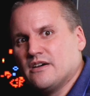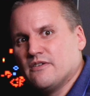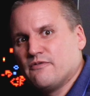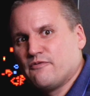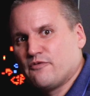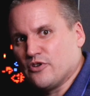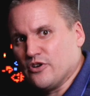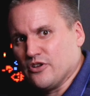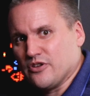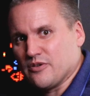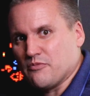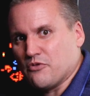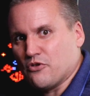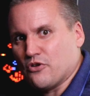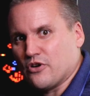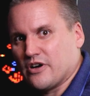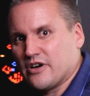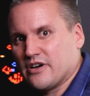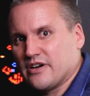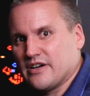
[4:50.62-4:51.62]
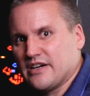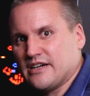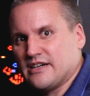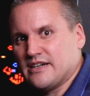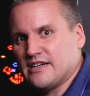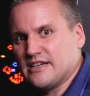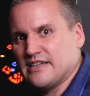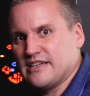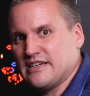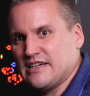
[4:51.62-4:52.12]
Furthermore,
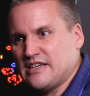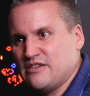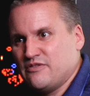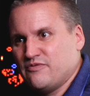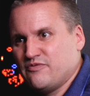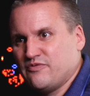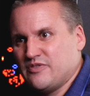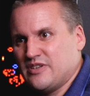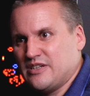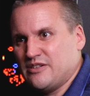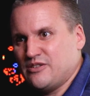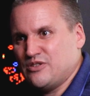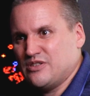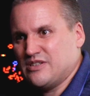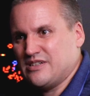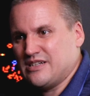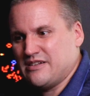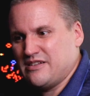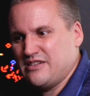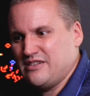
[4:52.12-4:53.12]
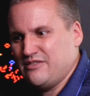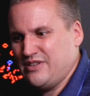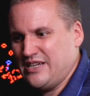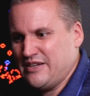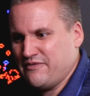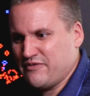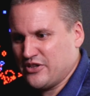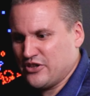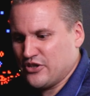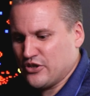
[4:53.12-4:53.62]

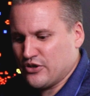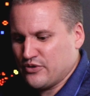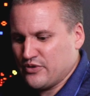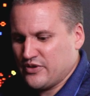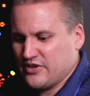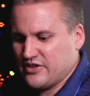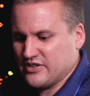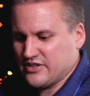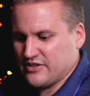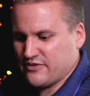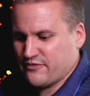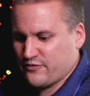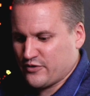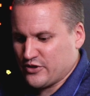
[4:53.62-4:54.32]
even though the